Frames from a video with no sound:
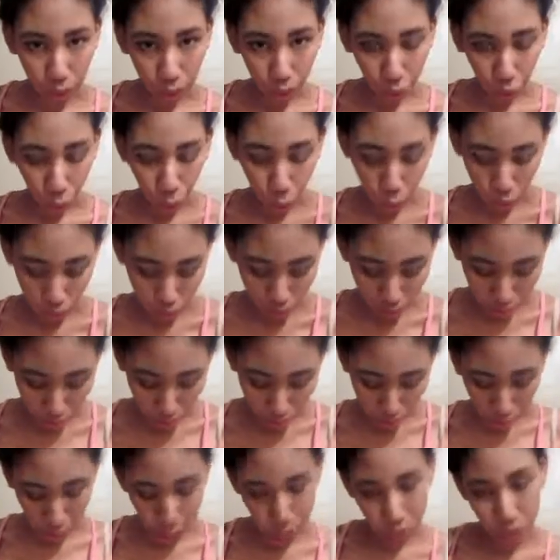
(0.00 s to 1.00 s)
of the goals, to be
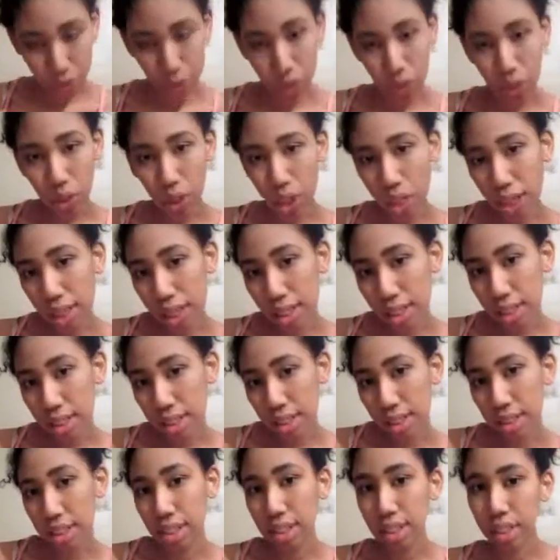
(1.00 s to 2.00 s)
more
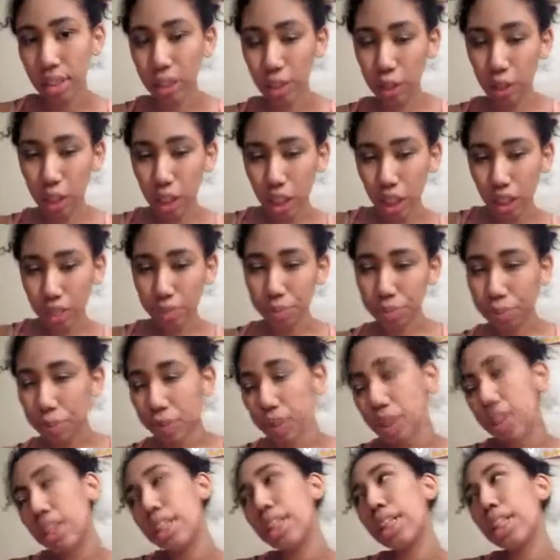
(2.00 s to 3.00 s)
straight, you know.
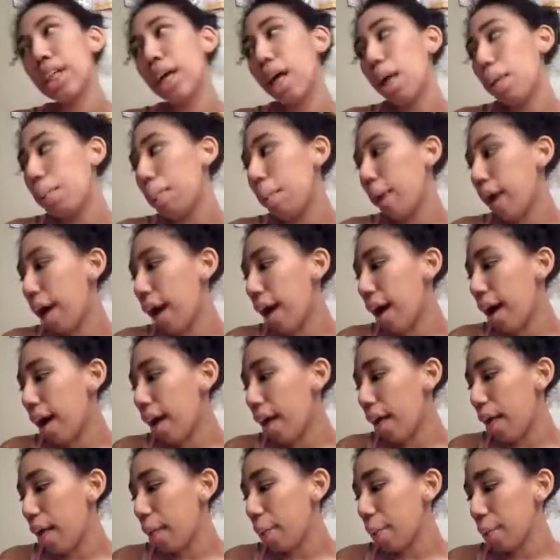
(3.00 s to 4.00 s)
But
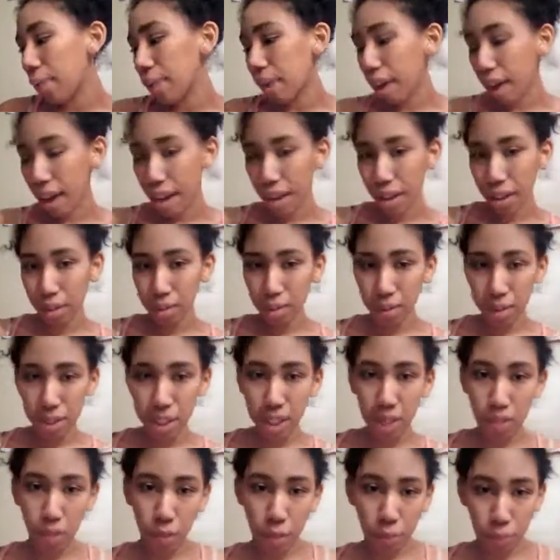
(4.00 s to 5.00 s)
um, yeah,
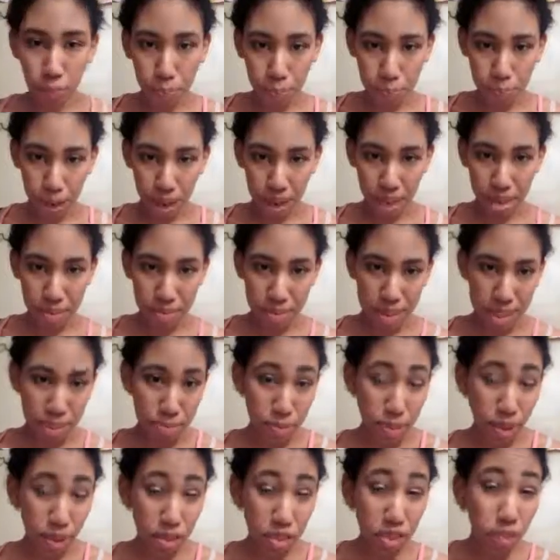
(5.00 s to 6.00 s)
because I have a bend in my
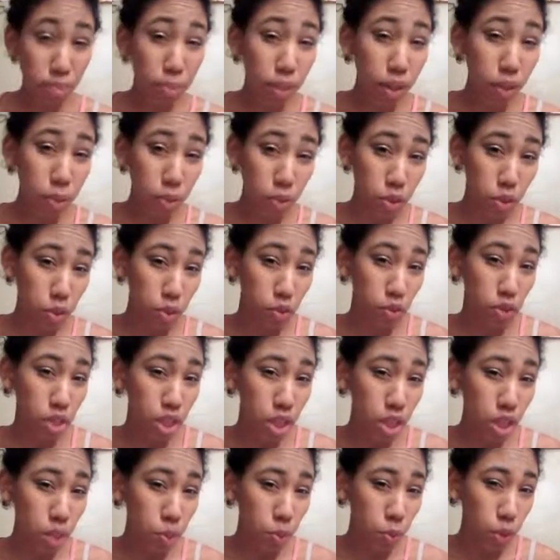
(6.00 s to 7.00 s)
spine or something, which is
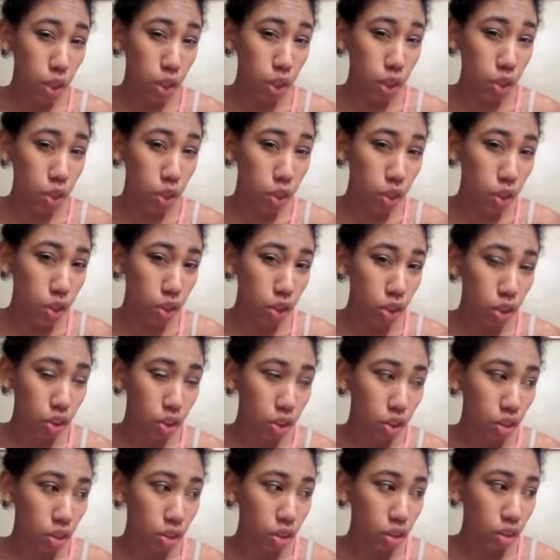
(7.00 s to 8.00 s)
really weird.
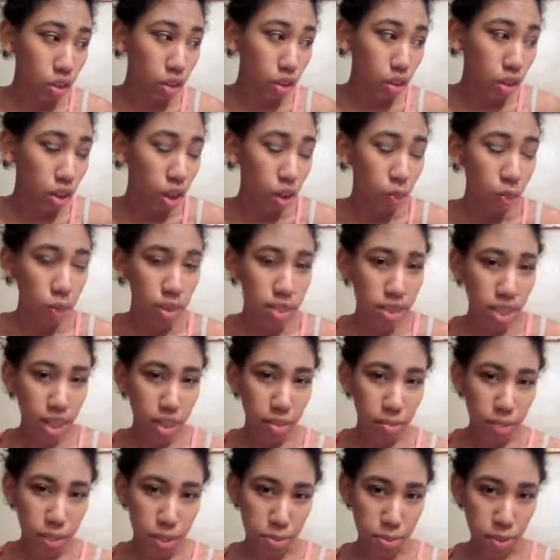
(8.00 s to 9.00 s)
On one
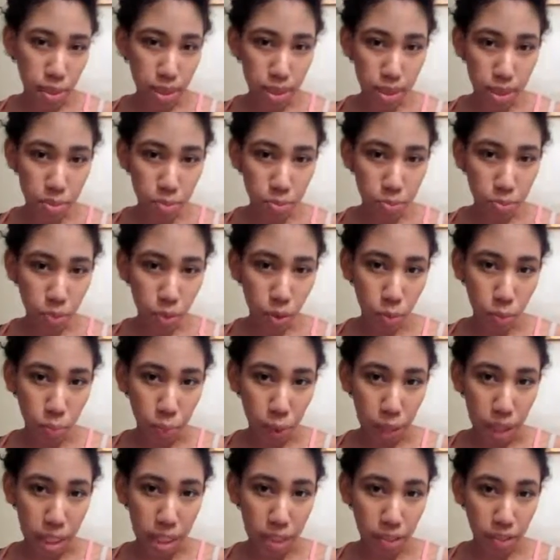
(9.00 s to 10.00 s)
side of my spine is more
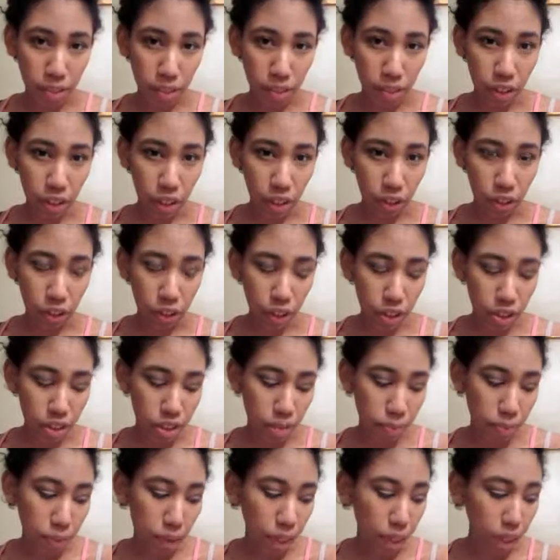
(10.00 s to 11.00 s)
bent than the other or
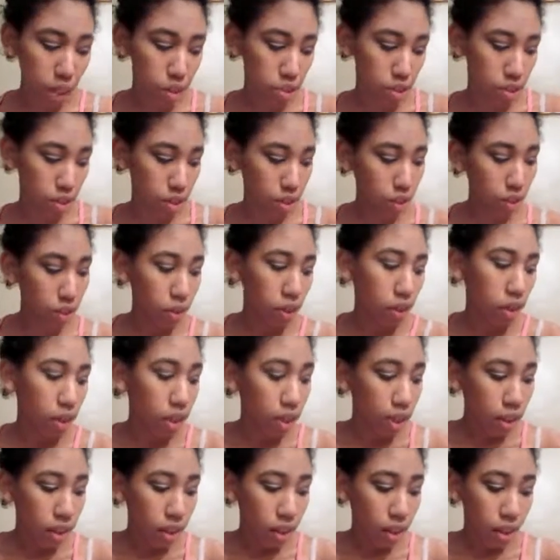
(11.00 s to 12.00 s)
something, so
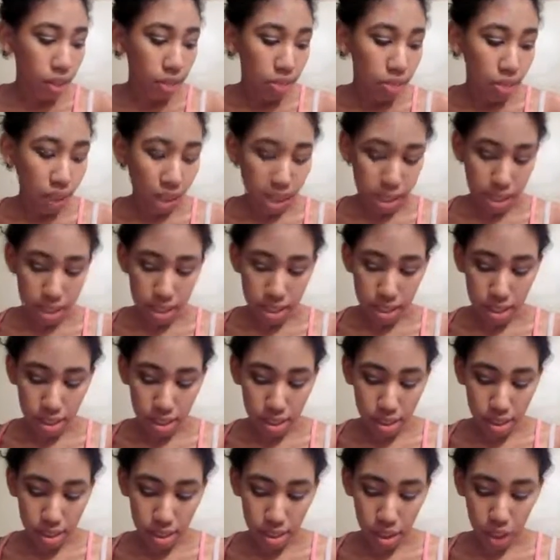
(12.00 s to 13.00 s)
that's
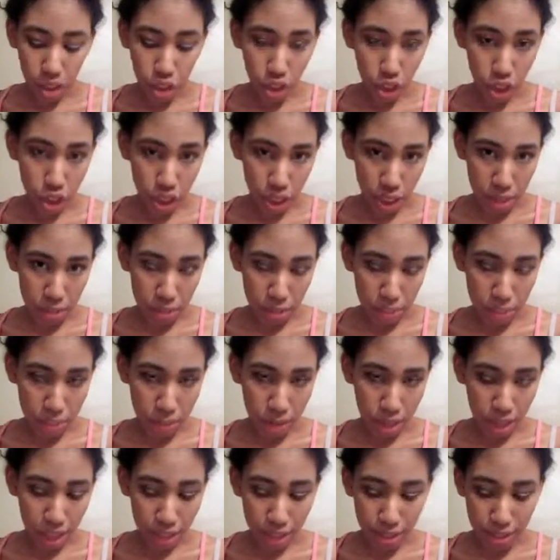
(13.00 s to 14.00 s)
interesting.
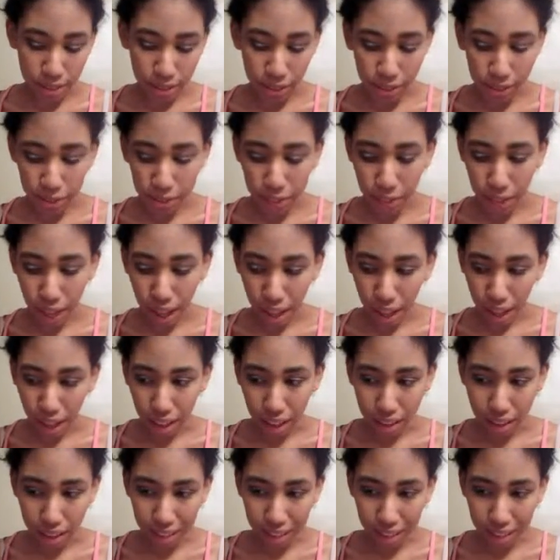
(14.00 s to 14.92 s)
And so yeah,